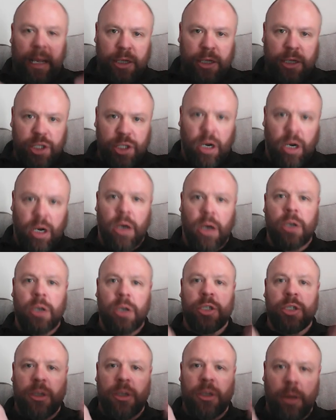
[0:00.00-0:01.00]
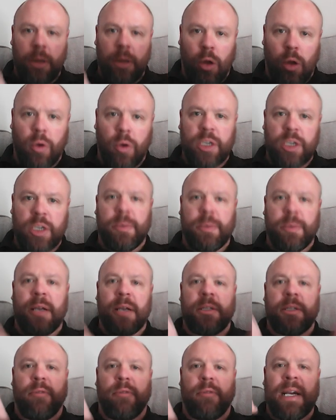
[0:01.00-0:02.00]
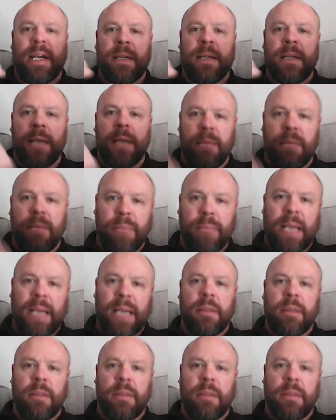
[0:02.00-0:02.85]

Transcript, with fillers: Charge longer spells of rain, embedded